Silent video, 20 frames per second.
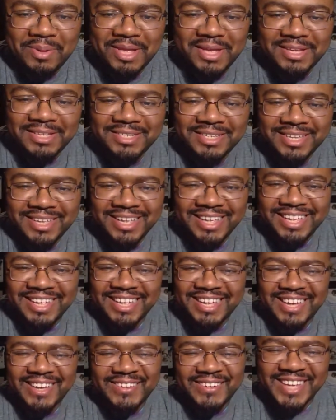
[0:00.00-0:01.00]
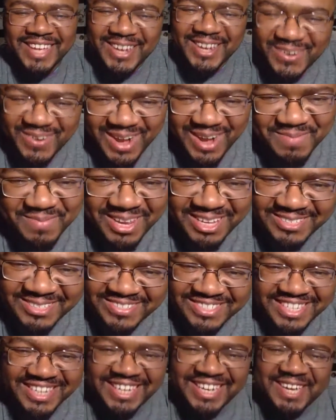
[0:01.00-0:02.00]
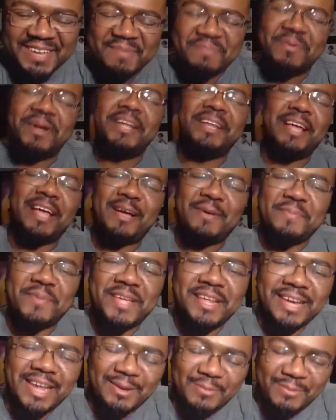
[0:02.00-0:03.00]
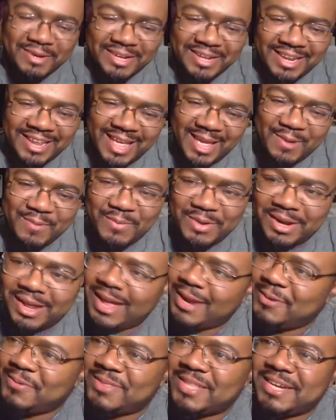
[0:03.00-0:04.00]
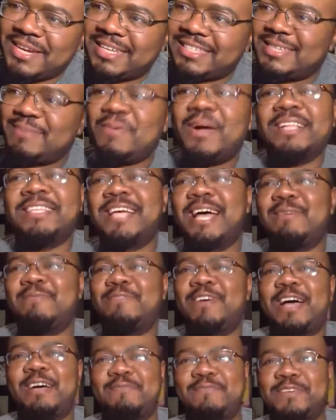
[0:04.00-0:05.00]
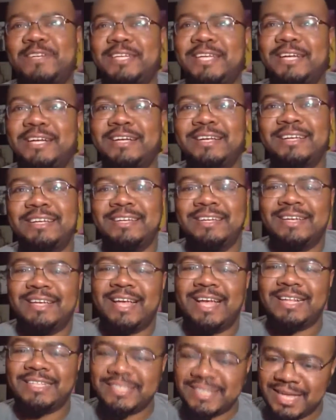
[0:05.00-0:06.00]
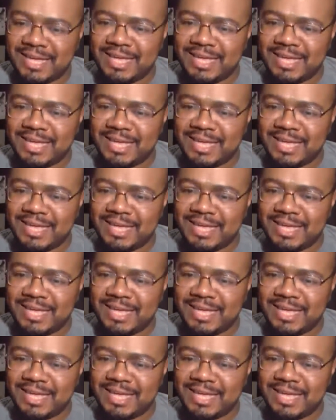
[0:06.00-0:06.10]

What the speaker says: Place. Oh yeah, Quiet Place was good, but I mean I don't think that's in my top 5 for the year. I say.